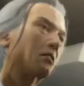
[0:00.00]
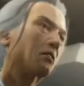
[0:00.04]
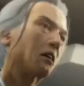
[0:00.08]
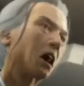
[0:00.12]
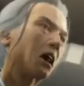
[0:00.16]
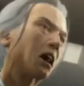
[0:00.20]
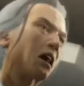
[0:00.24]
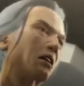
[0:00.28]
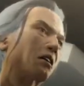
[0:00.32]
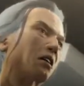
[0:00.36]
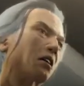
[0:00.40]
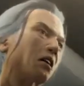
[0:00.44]

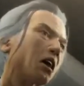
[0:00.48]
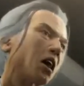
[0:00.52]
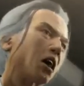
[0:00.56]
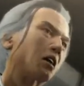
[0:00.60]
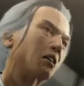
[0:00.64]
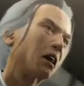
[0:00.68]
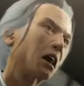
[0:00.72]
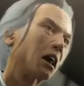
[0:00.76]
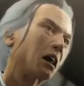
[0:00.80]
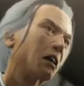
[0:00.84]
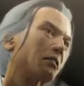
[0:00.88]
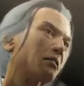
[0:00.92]
My
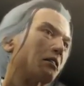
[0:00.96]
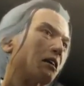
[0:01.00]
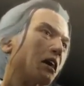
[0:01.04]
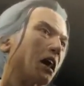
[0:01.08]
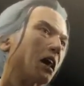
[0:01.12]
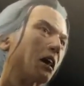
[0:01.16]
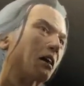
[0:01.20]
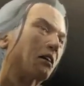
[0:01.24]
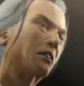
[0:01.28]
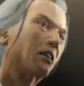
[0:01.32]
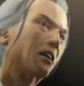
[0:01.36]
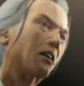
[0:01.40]
robot
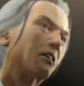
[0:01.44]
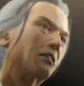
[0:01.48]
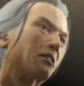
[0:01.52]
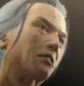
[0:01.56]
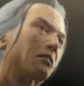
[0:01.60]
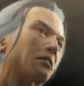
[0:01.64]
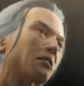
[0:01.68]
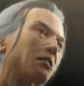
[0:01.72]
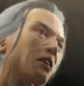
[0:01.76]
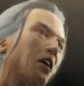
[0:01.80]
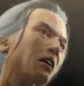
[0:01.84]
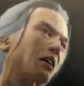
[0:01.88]

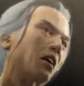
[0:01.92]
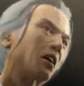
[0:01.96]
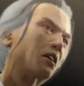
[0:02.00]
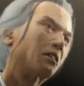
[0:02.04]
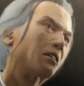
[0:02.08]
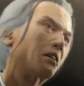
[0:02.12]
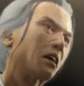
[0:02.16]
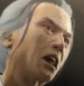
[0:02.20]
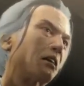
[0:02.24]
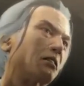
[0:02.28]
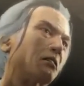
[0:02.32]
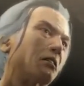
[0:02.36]
brethren
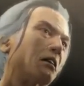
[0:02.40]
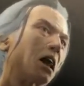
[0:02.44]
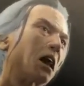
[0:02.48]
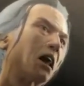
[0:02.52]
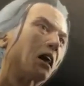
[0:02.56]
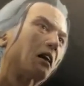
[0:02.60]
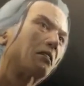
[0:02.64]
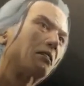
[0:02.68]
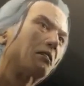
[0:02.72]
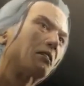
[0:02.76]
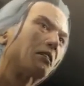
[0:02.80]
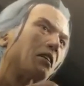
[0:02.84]
will
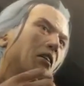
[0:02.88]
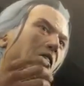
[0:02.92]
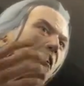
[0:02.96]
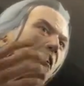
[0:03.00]
supplant